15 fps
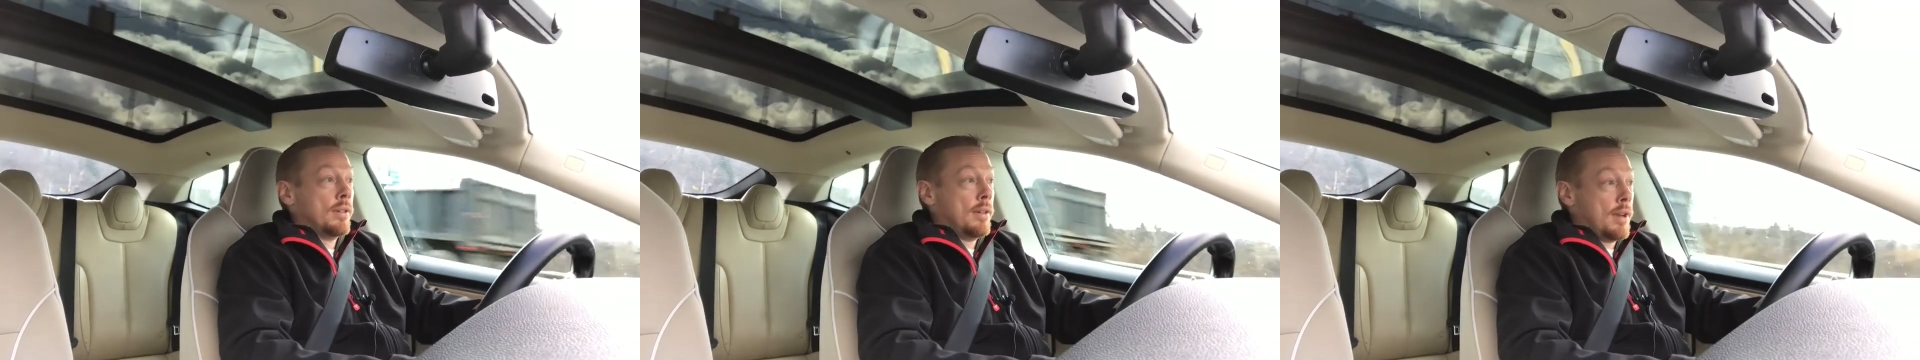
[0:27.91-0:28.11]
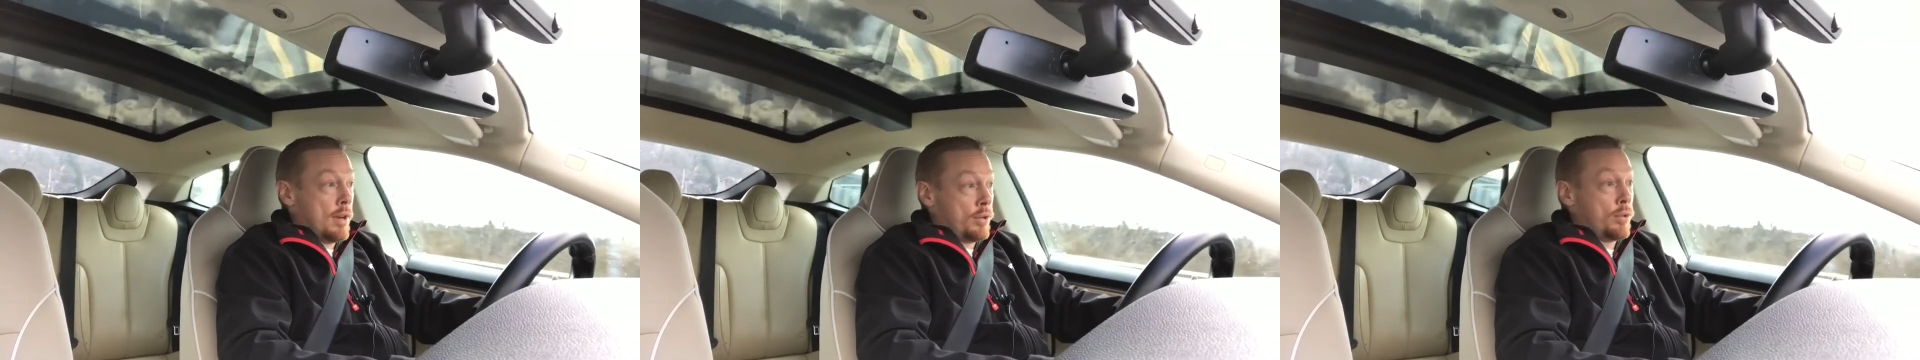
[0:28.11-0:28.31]

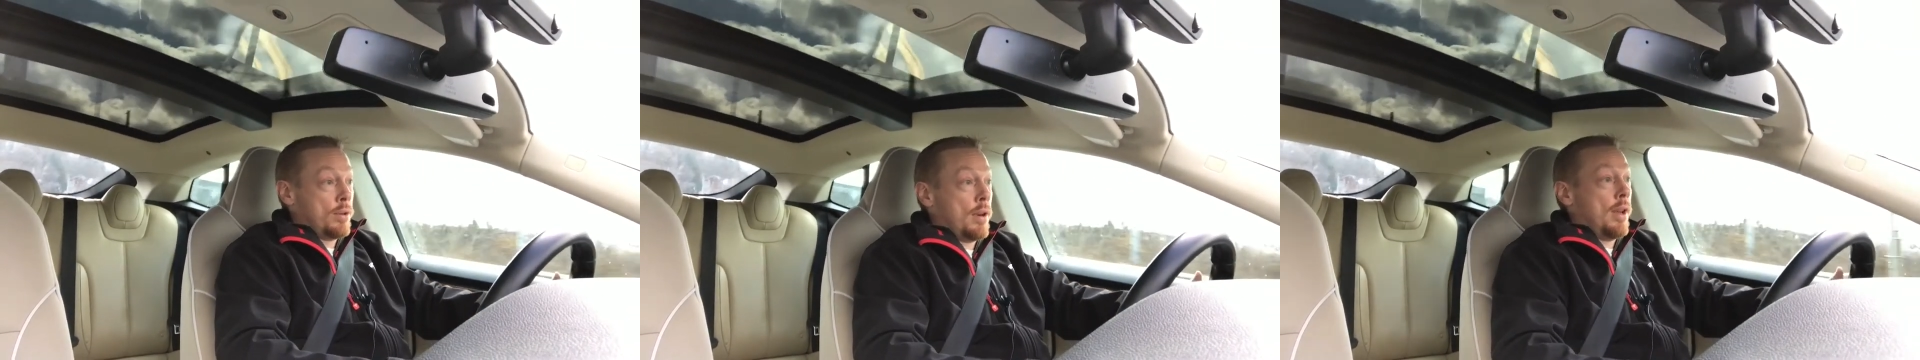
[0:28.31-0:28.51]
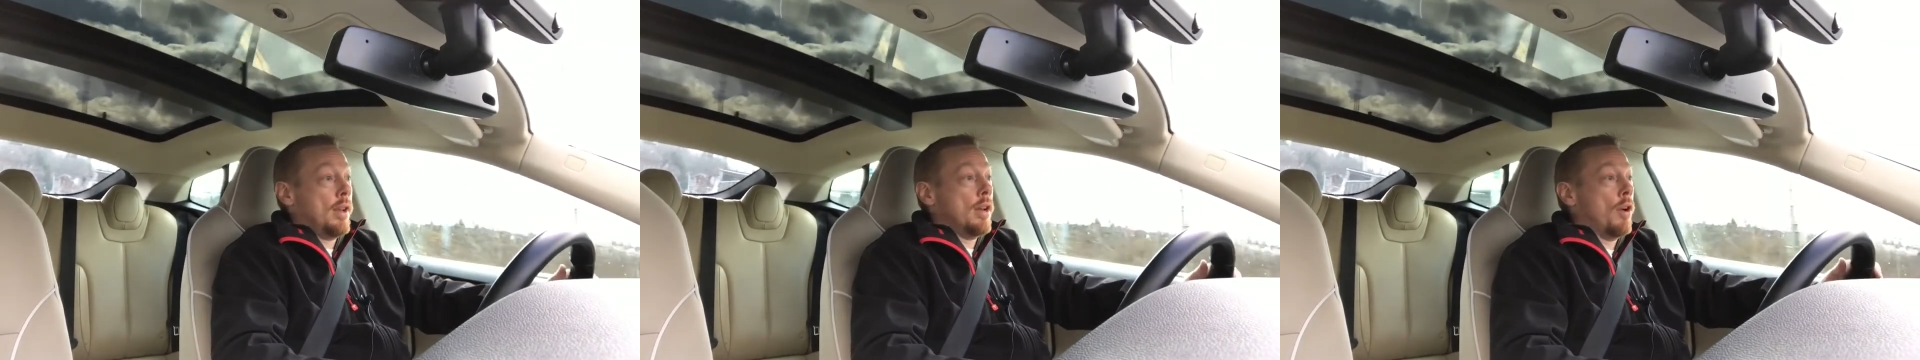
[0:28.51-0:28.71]

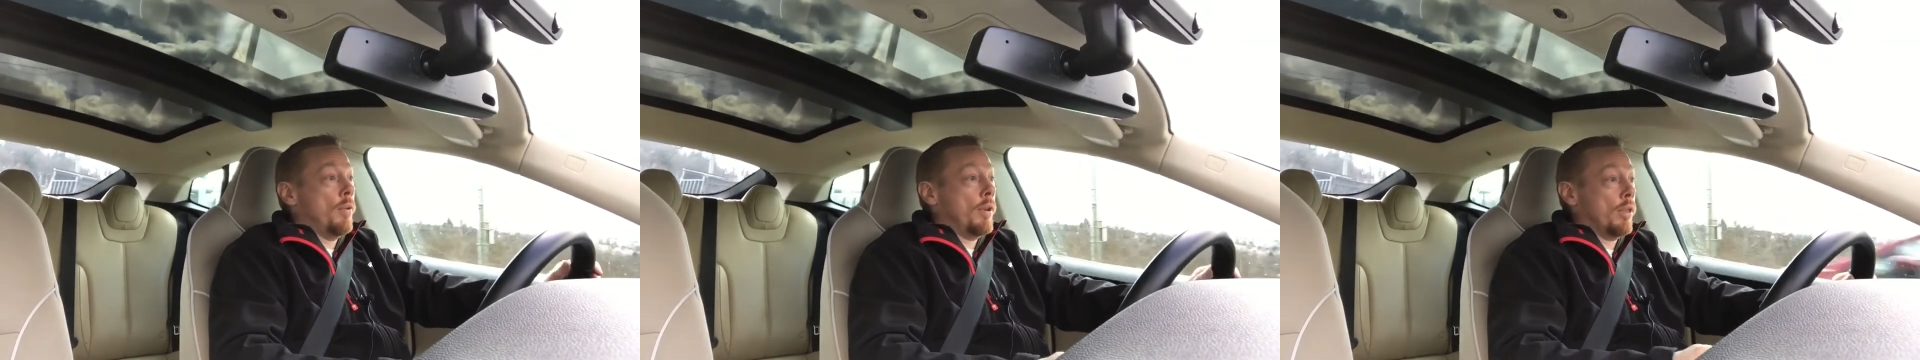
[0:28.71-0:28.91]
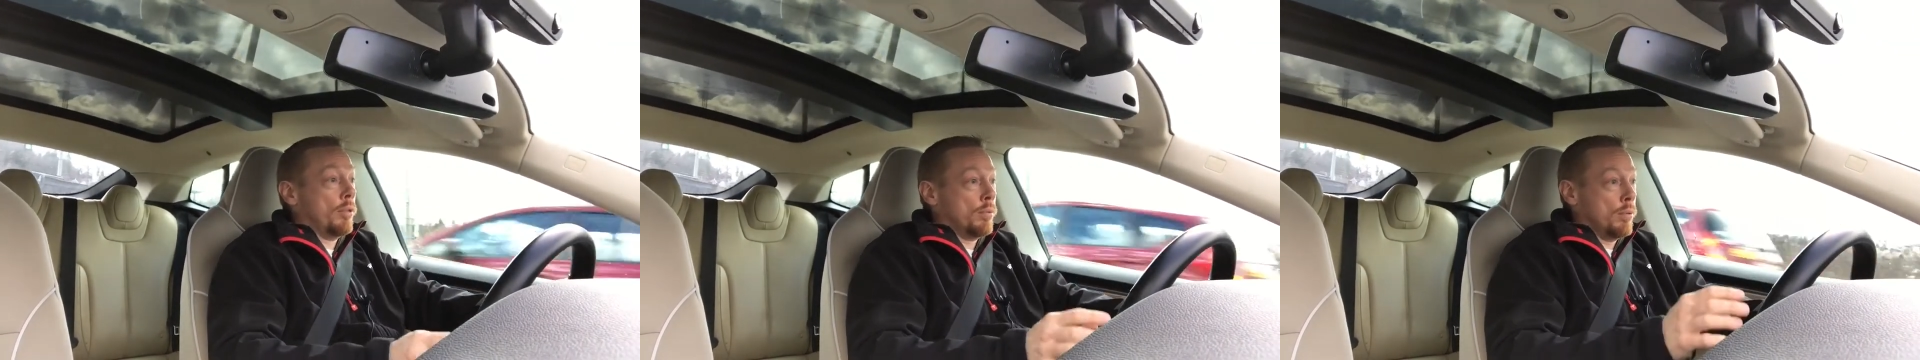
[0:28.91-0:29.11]
yesterday
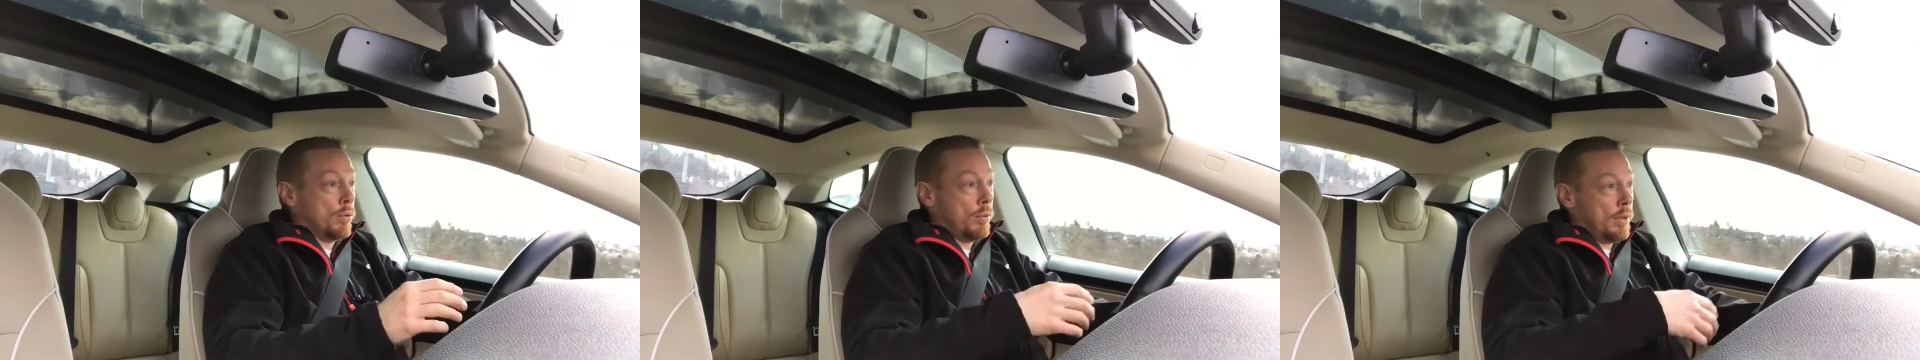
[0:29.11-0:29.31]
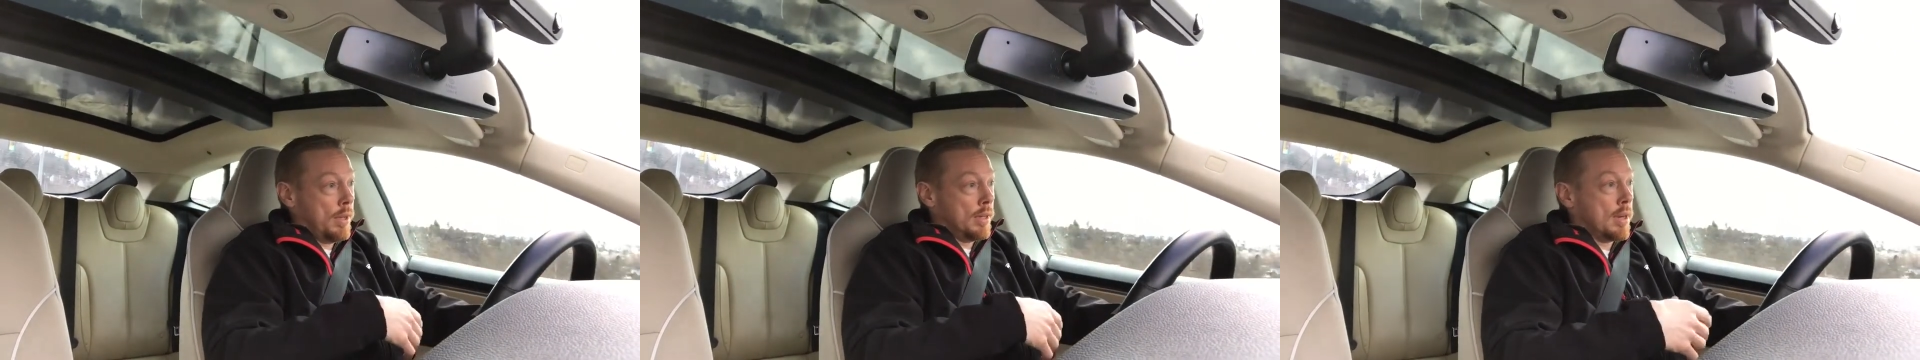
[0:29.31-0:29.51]
going
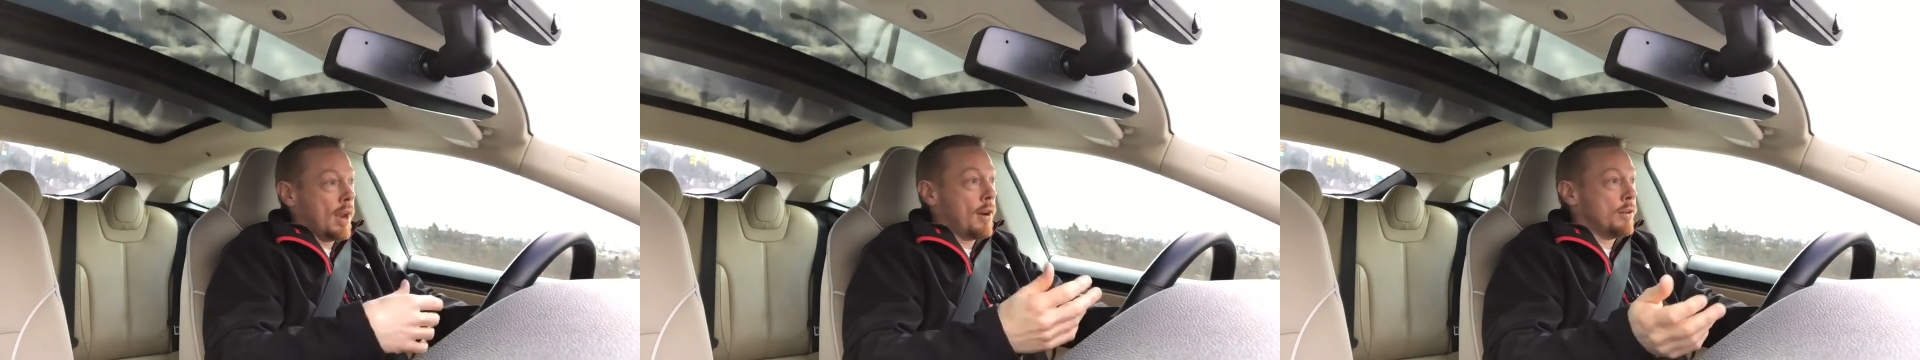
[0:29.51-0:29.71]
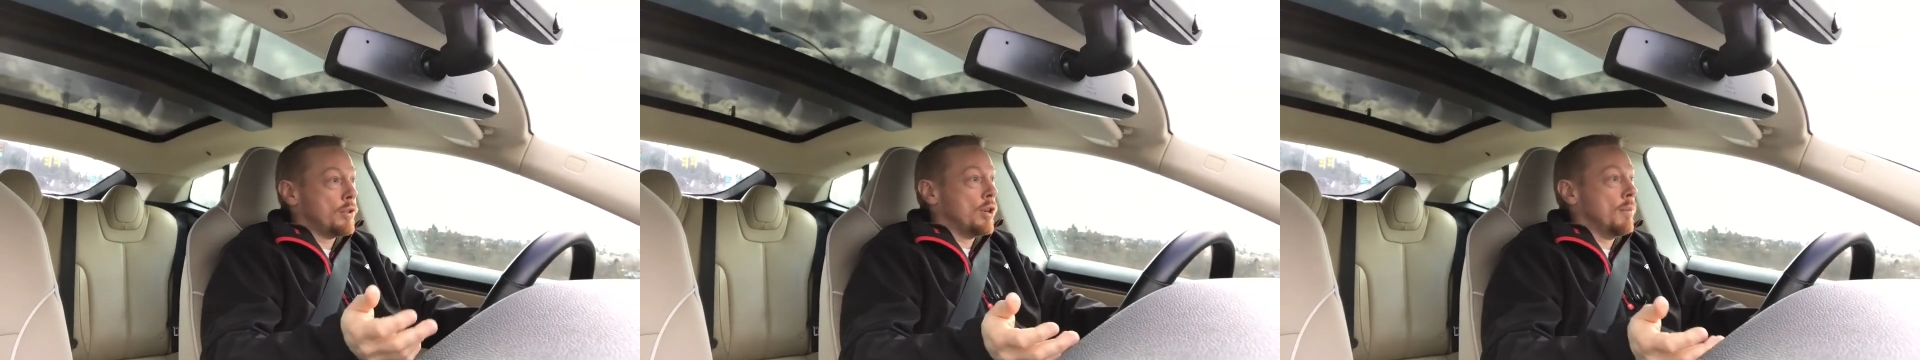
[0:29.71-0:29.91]
through the
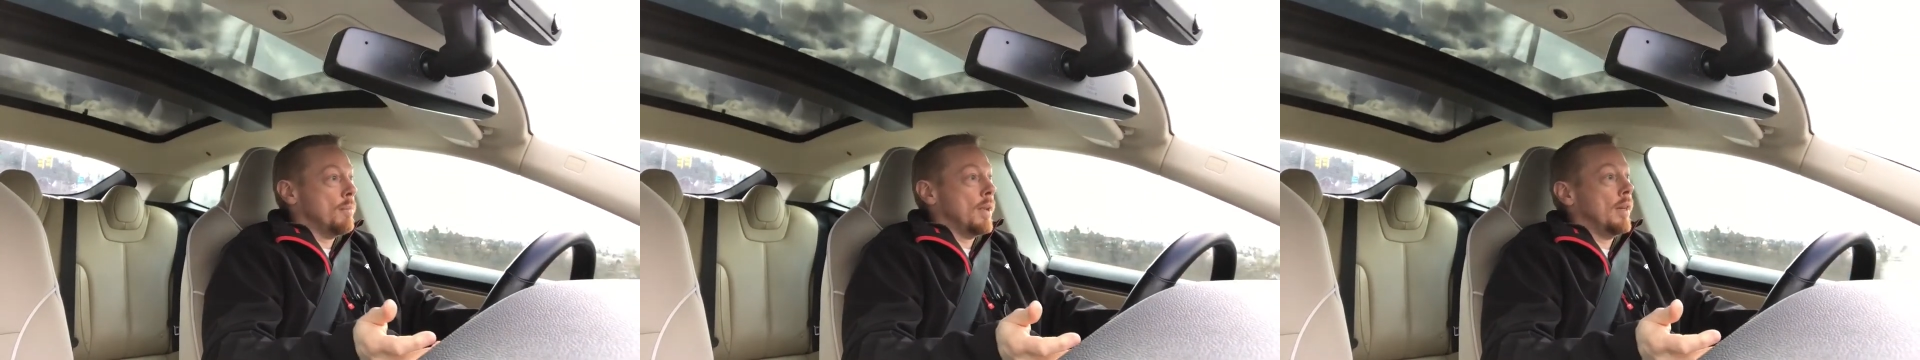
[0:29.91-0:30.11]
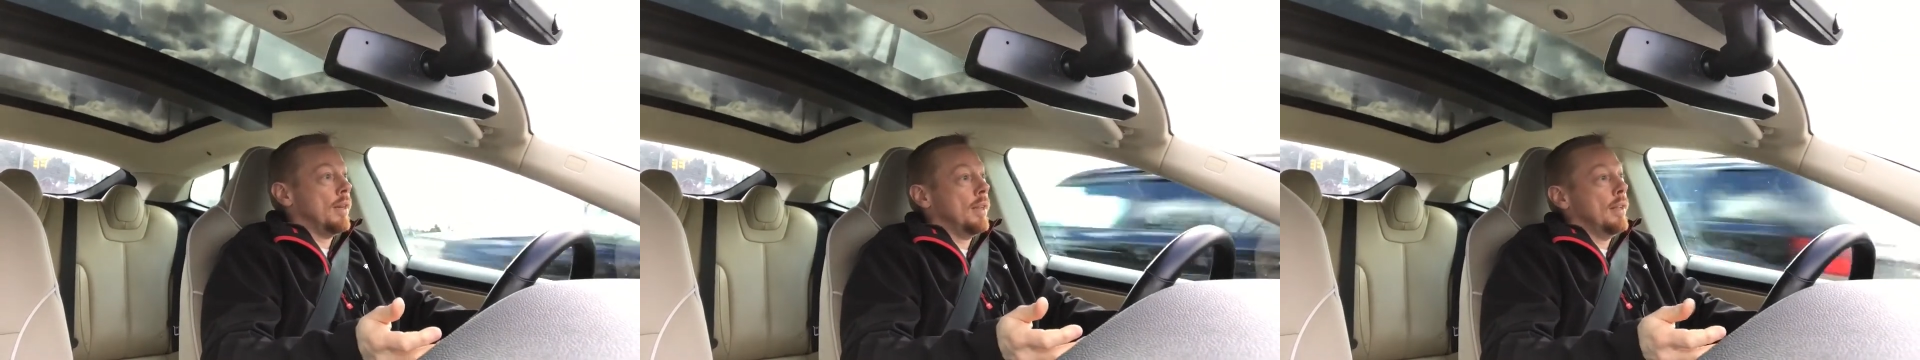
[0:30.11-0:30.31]
entire
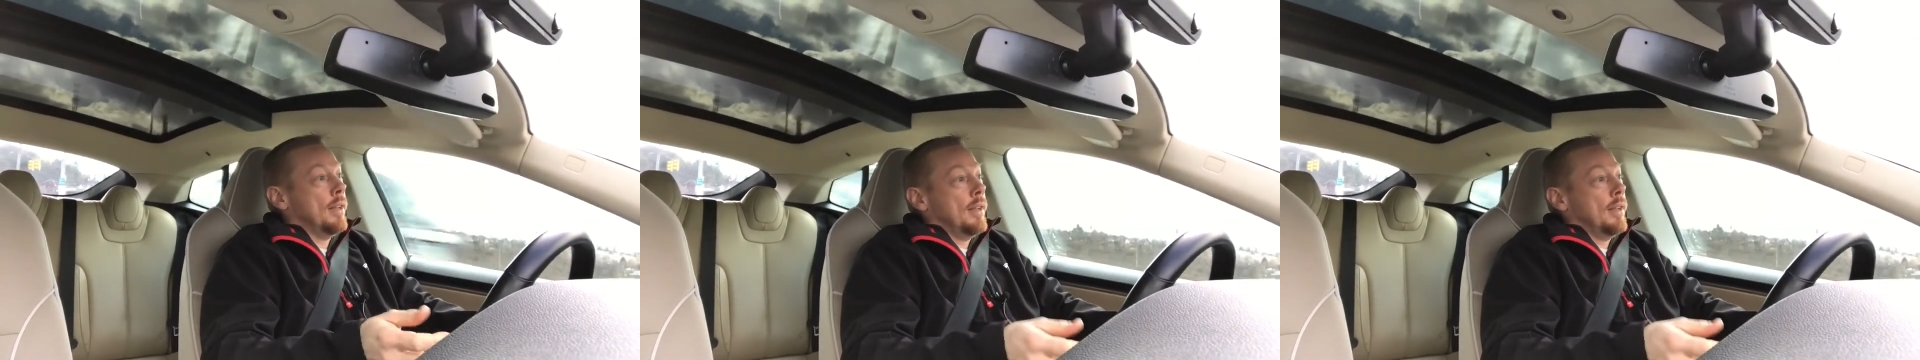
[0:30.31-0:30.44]
shipment